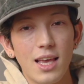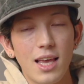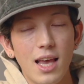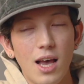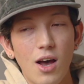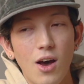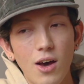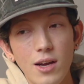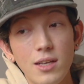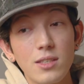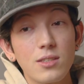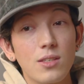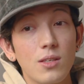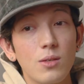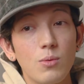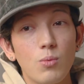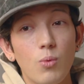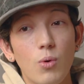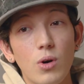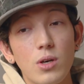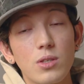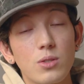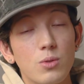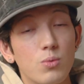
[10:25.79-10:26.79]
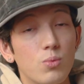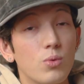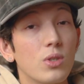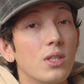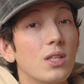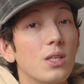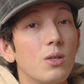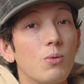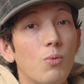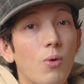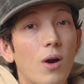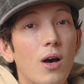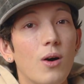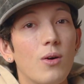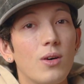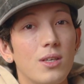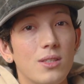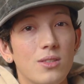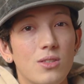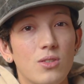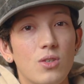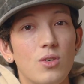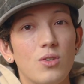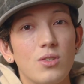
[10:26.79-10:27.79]
honestly works really well
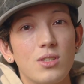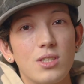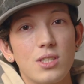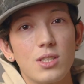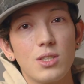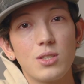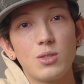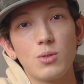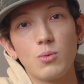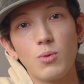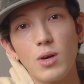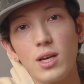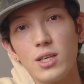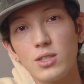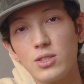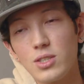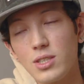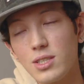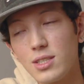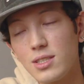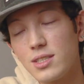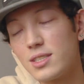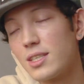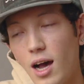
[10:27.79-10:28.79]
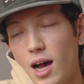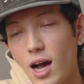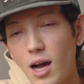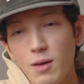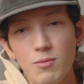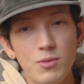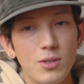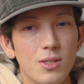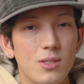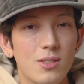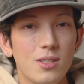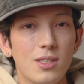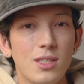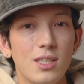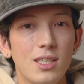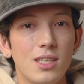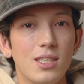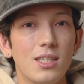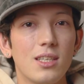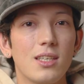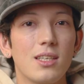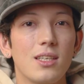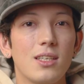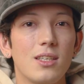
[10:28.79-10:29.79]
in certain situations.
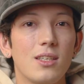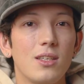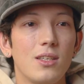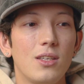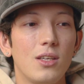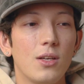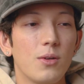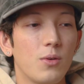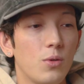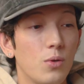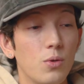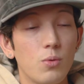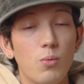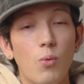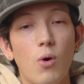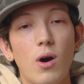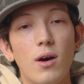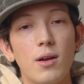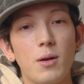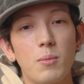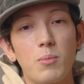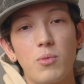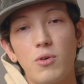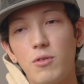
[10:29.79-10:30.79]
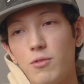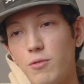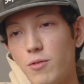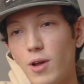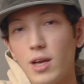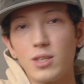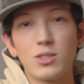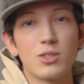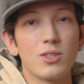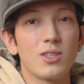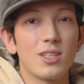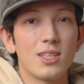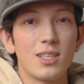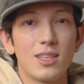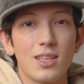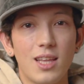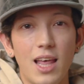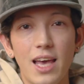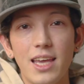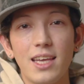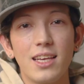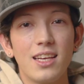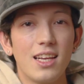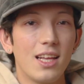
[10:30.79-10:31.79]
Obviously, you know, you'd want to professionally
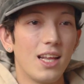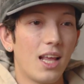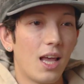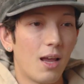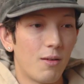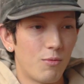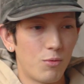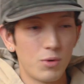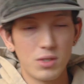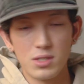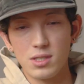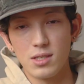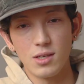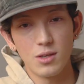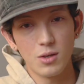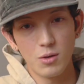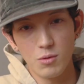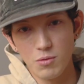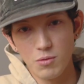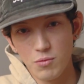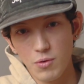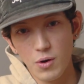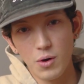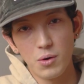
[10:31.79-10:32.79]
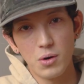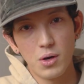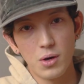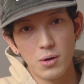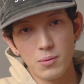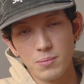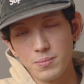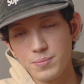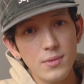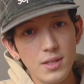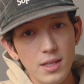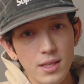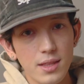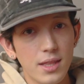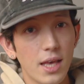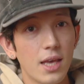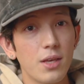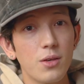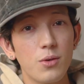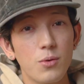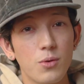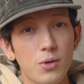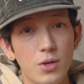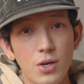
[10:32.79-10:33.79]
light every single photo
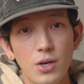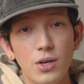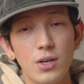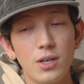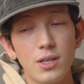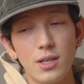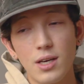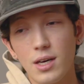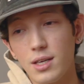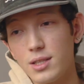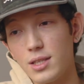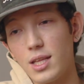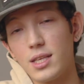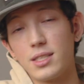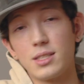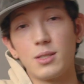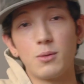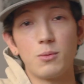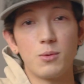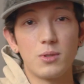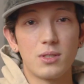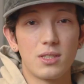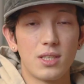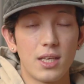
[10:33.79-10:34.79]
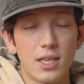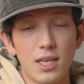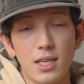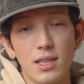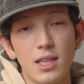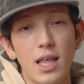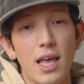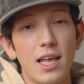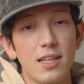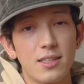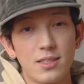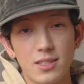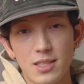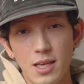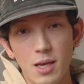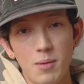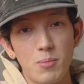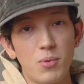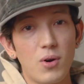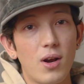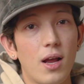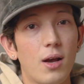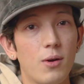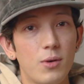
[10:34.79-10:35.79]
that you could, unless it was like a
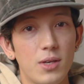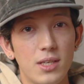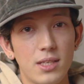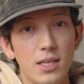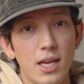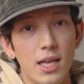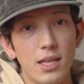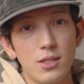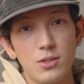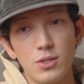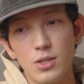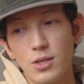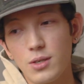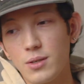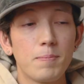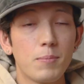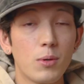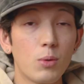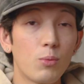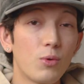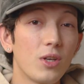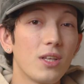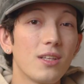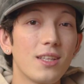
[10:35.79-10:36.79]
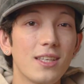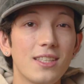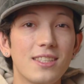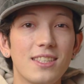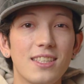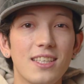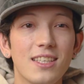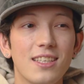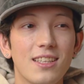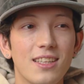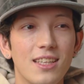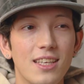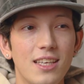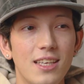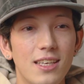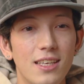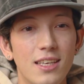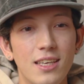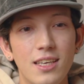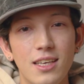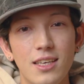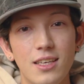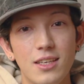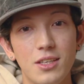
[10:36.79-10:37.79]
landscape or out in nature. But
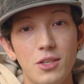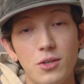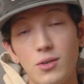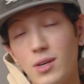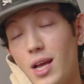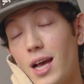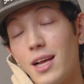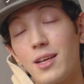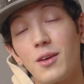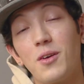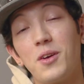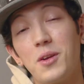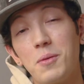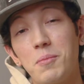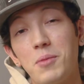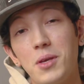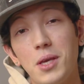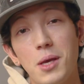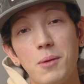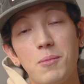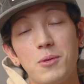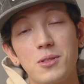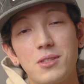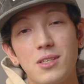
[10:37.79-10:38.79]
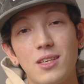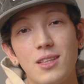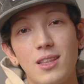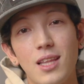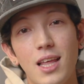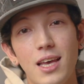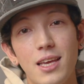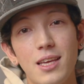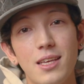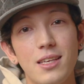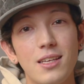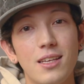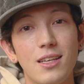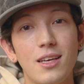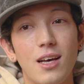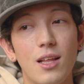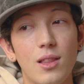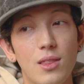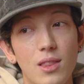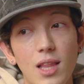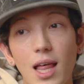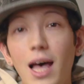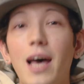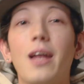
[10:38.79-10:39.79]
realistically, you're not going to be able to light a
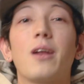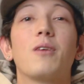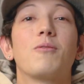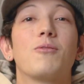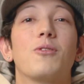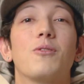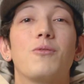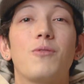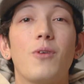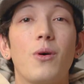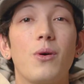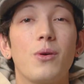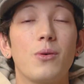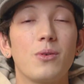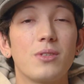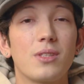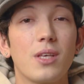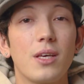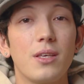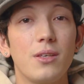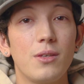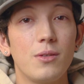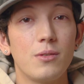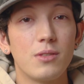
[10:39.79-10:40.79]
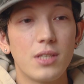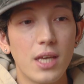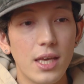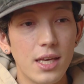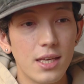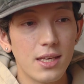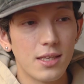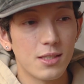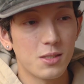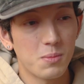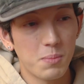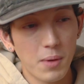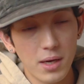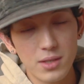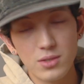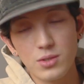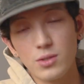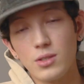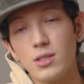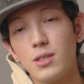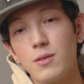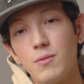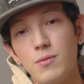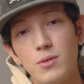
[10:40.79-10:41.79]
lot of the photos that you take,
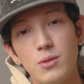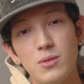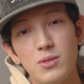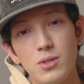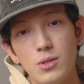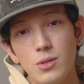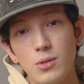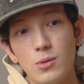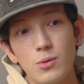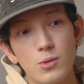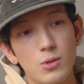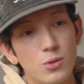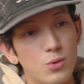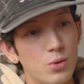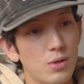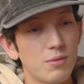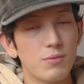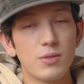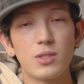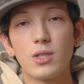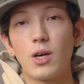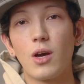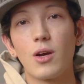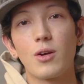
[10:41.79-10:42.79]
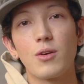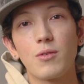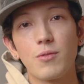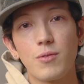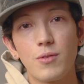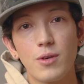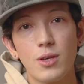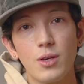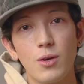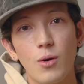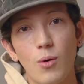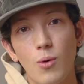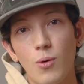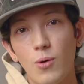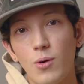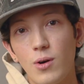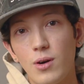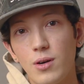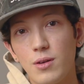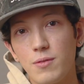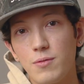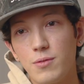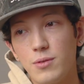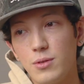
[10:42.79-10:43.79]
especially if you do street photography,
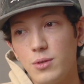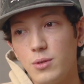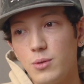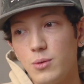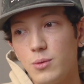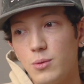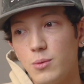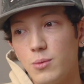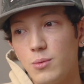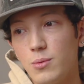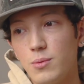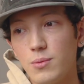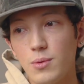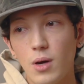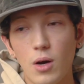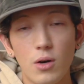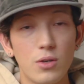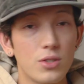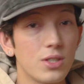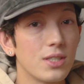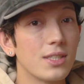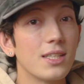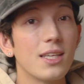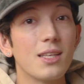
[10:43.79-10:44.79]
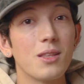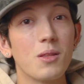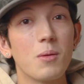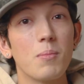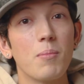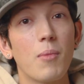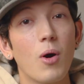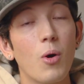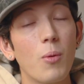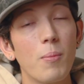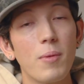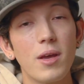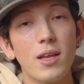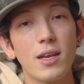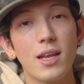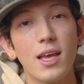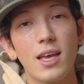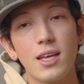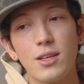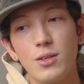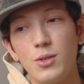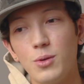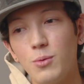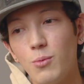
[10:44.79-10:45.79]
or if you are just in the moment
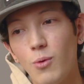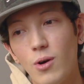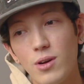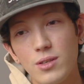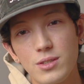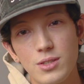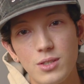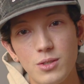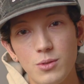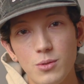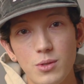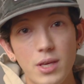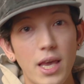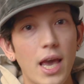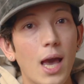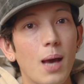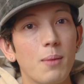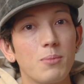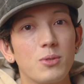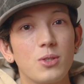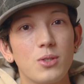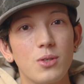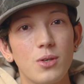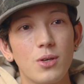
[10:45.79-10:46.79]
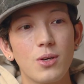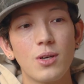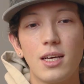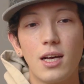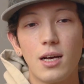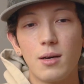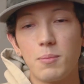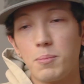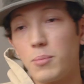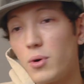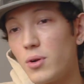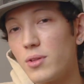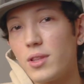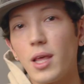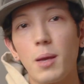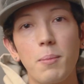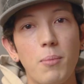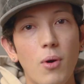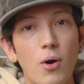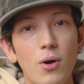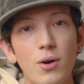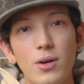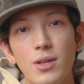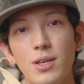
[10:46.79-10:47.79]
and you want to capture a birthday
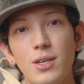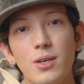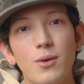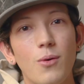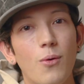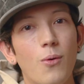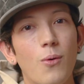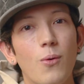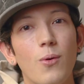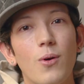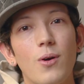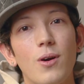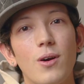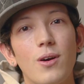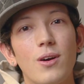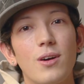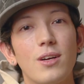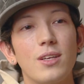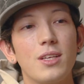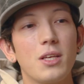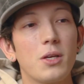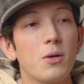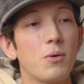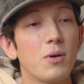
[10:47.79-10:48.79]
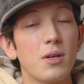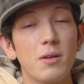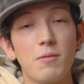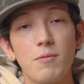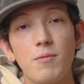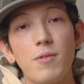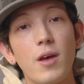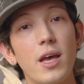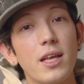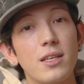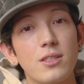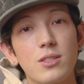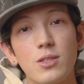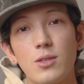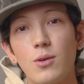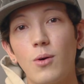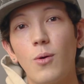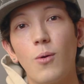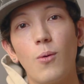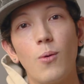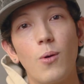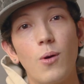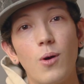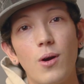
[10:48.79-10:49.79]
party or, you know, an event,
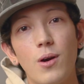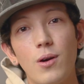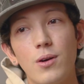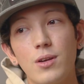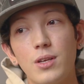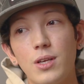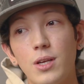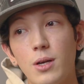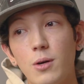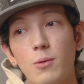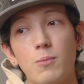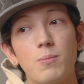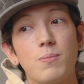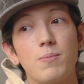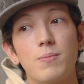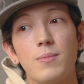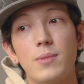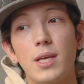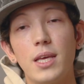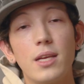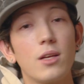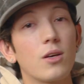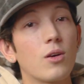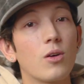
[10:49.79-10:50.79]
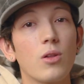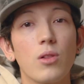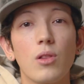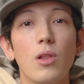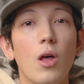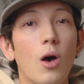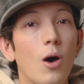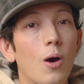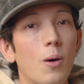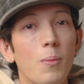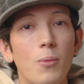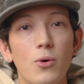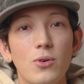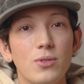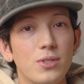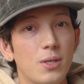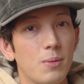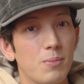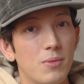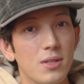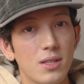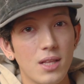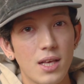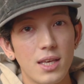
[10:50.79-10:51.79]
or, you know, in a club or
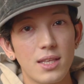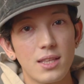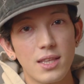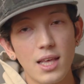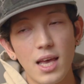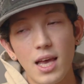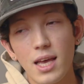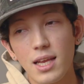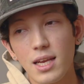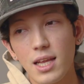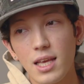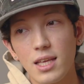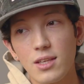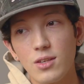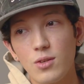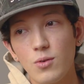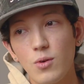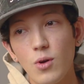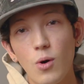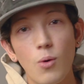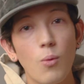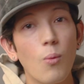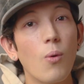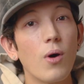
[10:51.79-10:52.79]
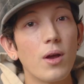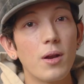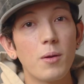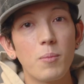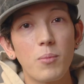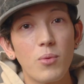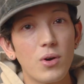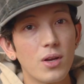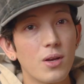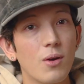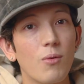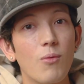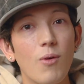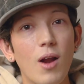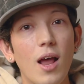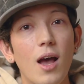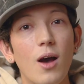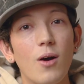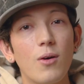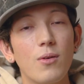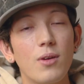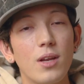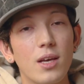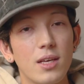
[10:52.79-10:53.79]
something like that, and you don't want to bring
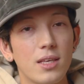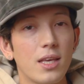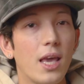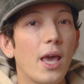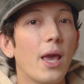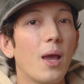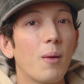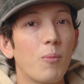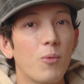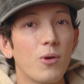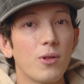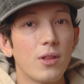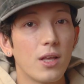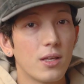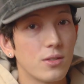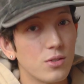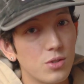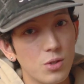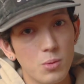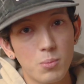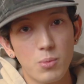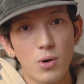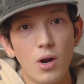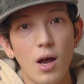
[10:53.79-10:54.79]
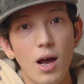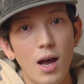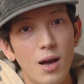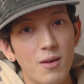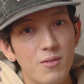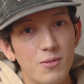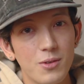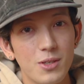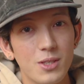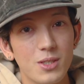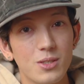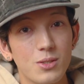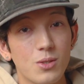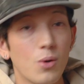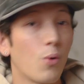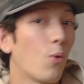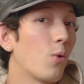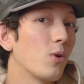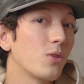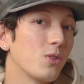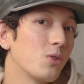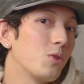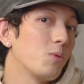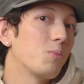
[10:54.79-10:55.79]
around a camera that's super obvious
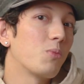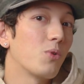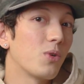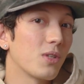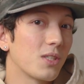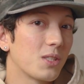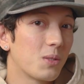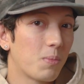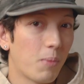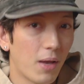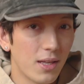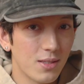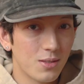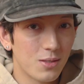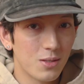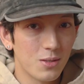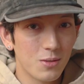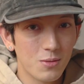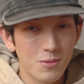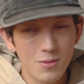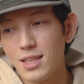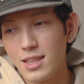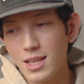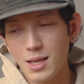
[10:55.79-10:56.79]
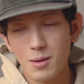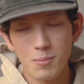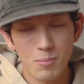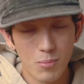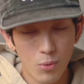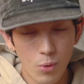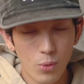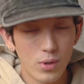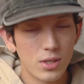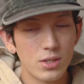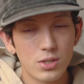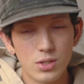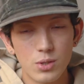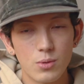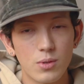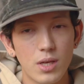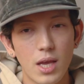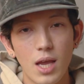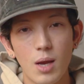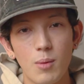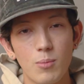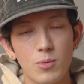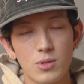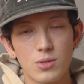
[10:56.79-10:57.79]
or super expensive, then point and shoot
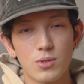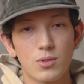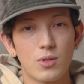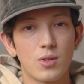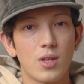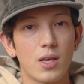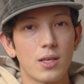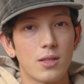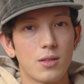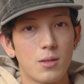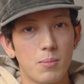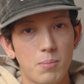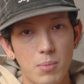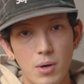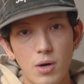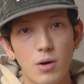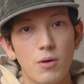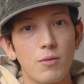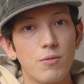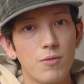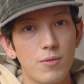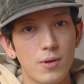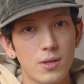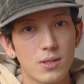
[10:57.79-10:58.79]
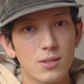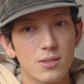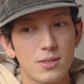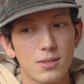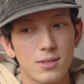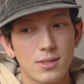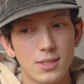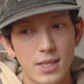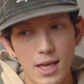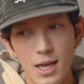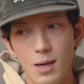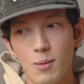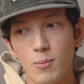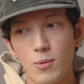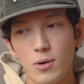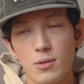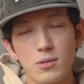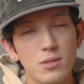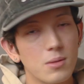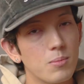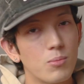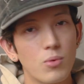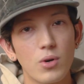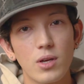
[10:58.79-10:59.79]
cameras are like the perfect camera
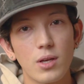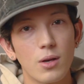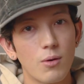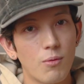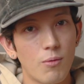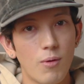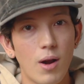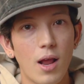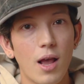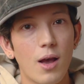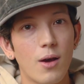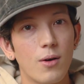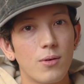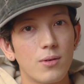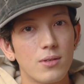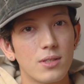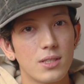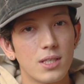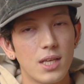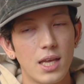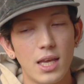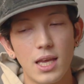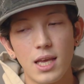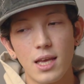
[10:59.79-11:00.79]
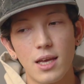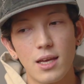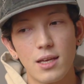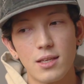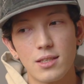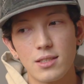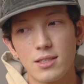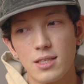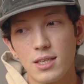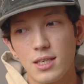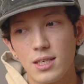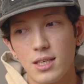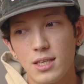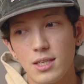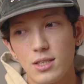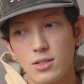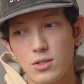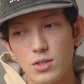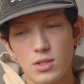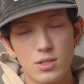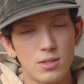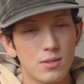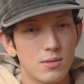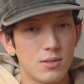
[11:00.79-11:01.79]
to bring around and
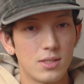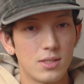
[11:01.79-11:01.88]
just